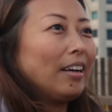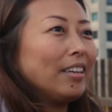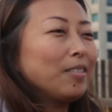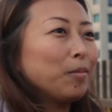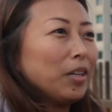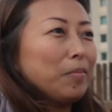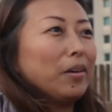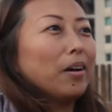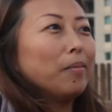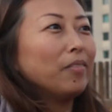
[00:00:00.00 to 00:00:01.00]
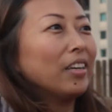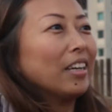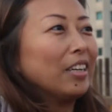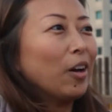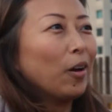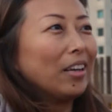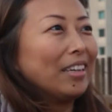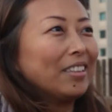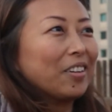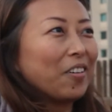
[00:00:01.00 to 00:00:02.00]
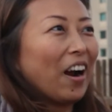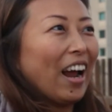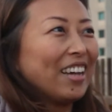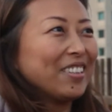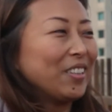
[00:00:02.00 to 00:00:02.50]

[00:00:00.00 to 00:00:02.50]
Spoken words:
is when you become vegan, you only eat grass.